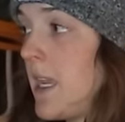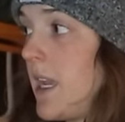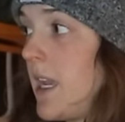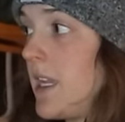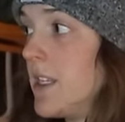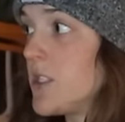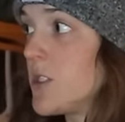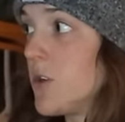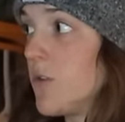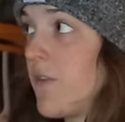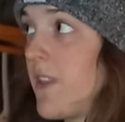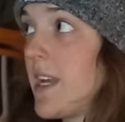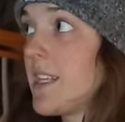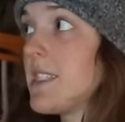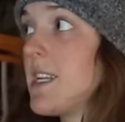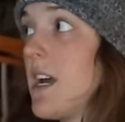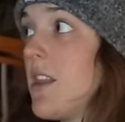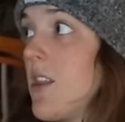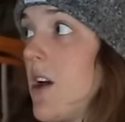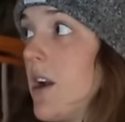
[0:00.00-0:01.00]
And so if
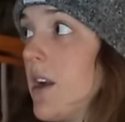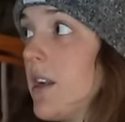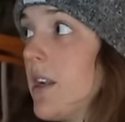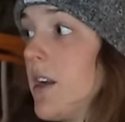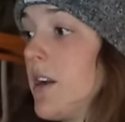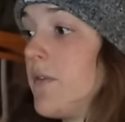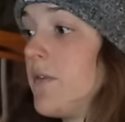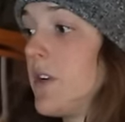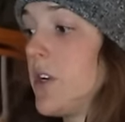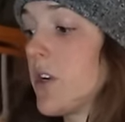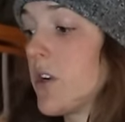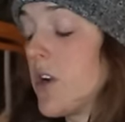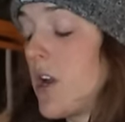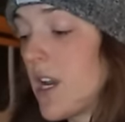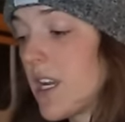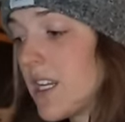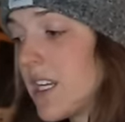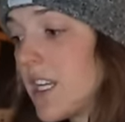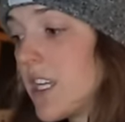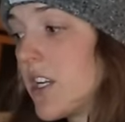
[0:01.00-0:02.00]
that's not long enough, you're
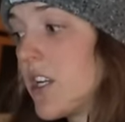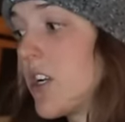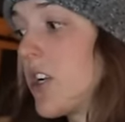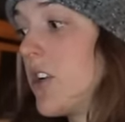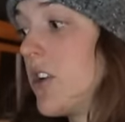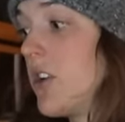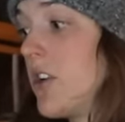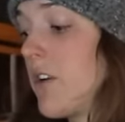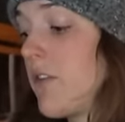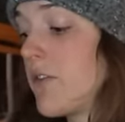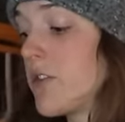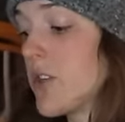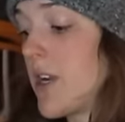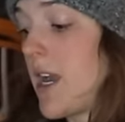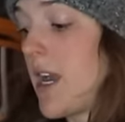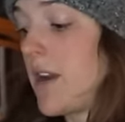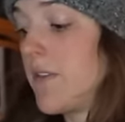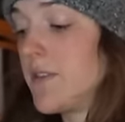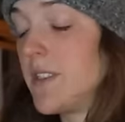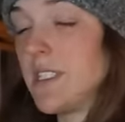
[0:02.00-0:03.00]
not gonna get a good enough
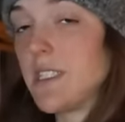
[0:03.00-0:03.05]
draft.